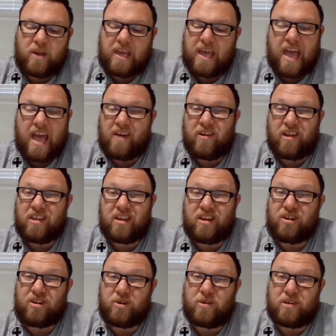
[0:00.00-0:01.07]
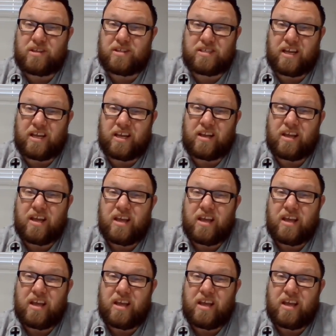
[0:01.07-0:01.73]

can't have anything to do with sin.